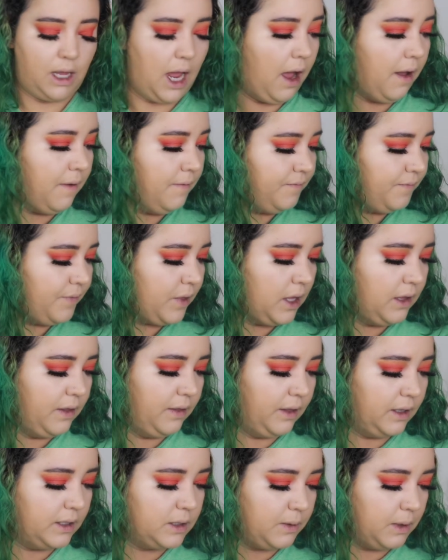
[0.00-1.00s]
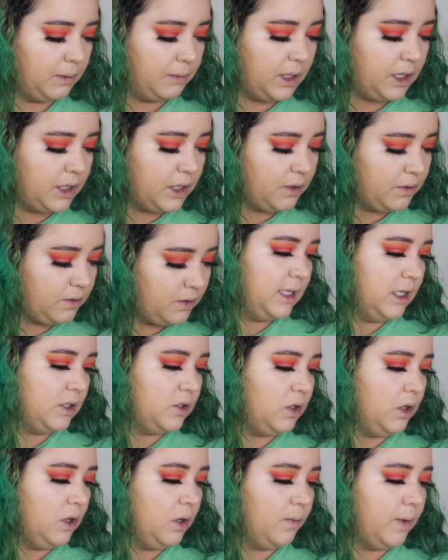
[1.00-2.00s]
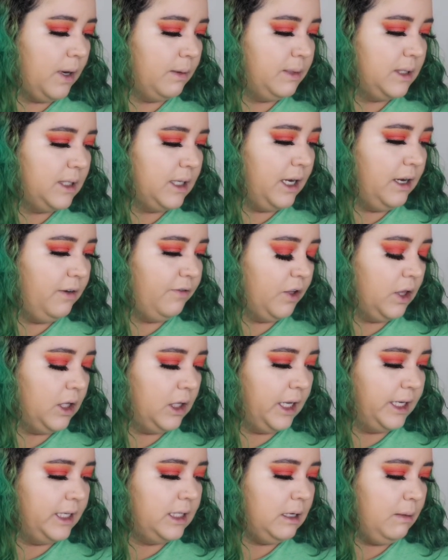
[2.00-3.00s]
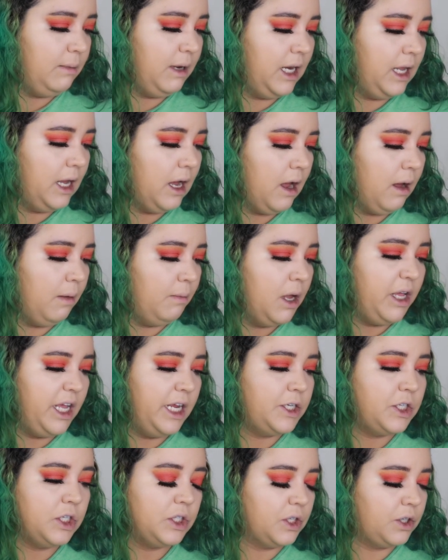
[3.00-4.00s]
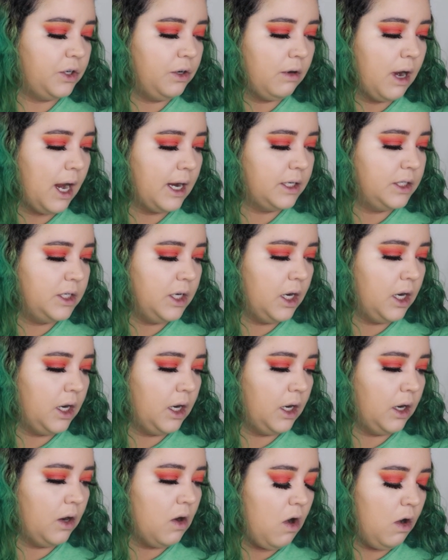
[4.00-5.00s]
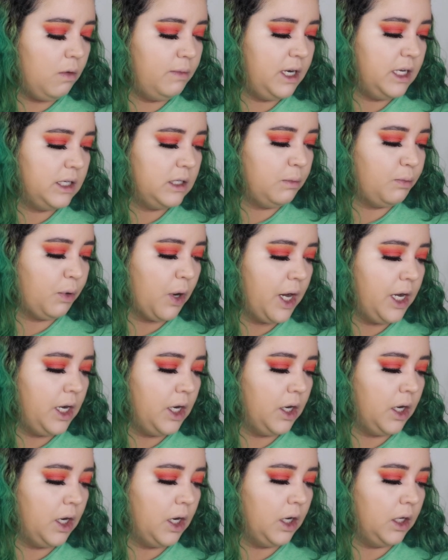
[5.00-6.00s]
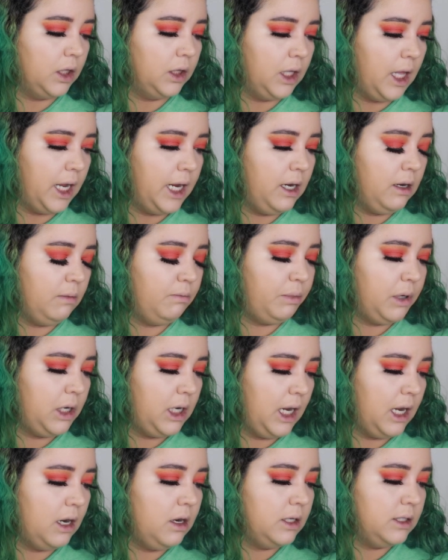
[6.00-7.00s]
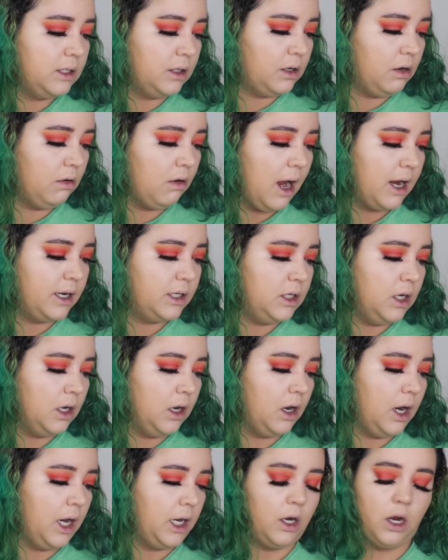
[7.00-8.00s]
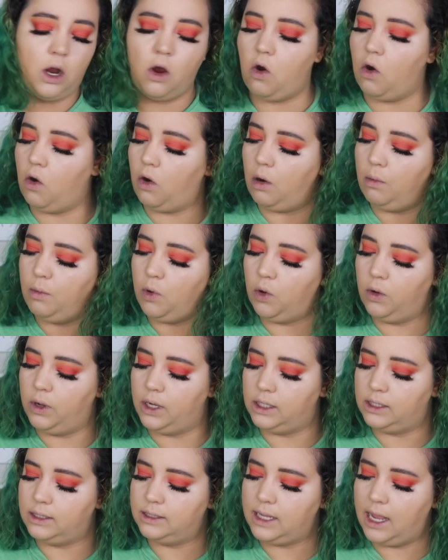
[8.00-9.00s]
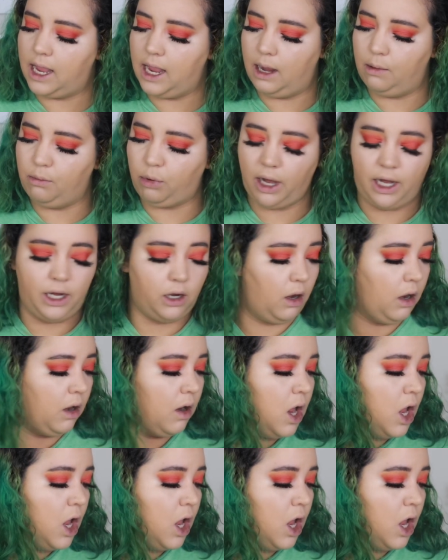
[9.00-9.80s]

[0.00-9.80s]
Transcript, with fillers: yeah. I think that's what I'm gonna do. It says on her website for the light to medium, peach is a corrector, almond is a brightener, light banana is a corrector, and caramel is a brightener.